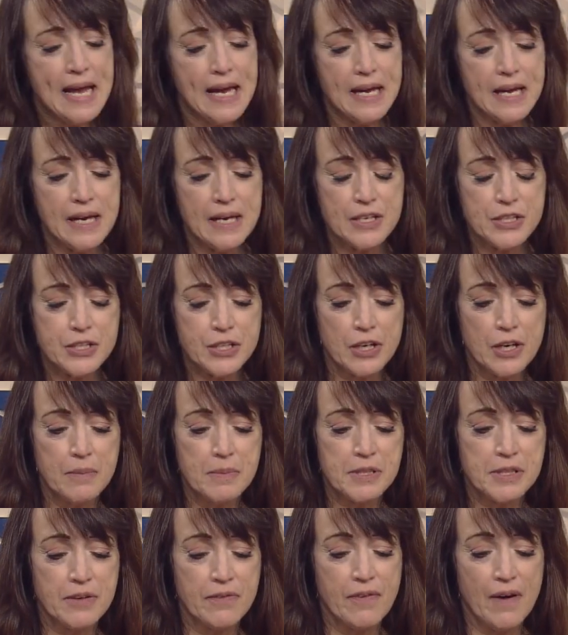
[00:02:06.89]
In
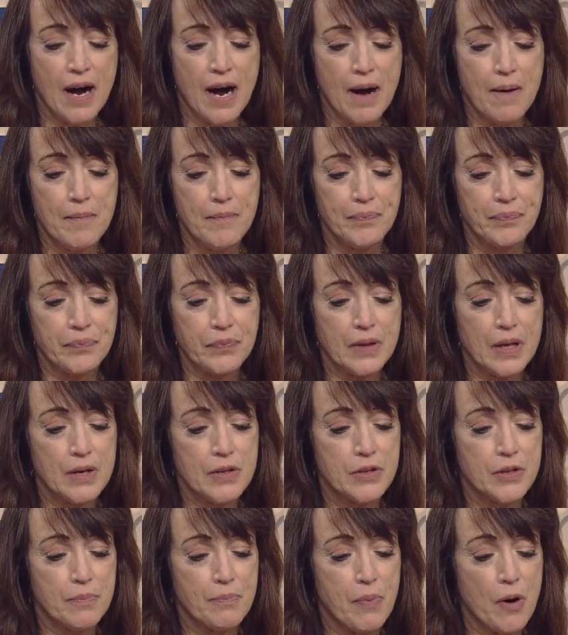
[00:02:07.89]
terms of
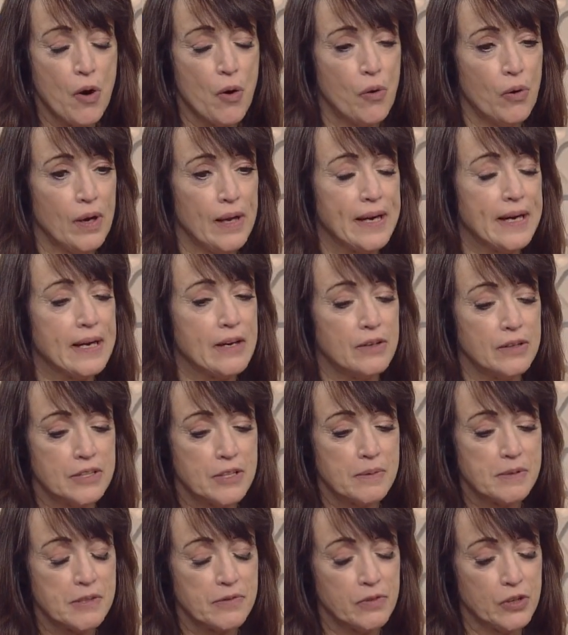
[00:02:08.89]
the polling, or in
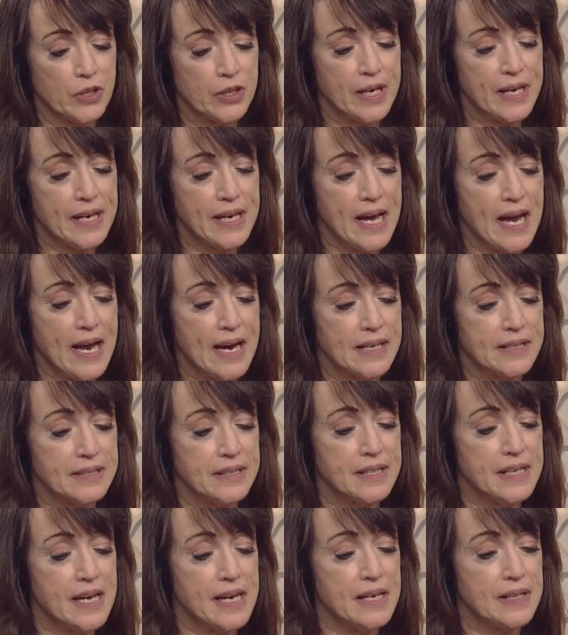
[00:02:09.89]
terms of looking at
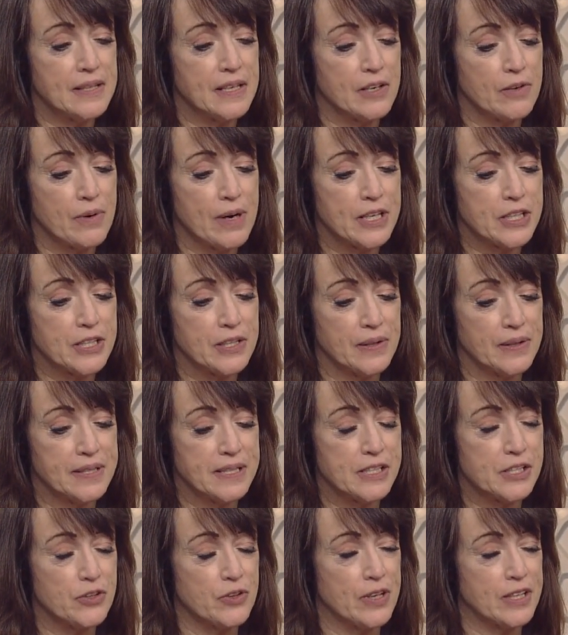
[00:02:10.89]
the 8th congressional
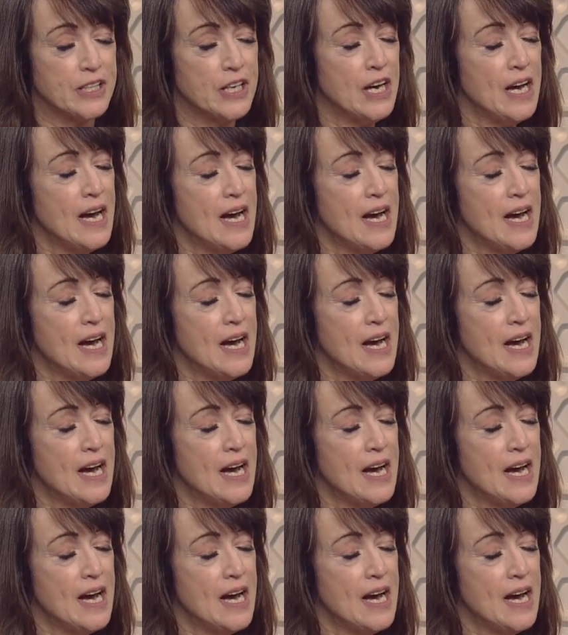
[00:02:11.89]
district,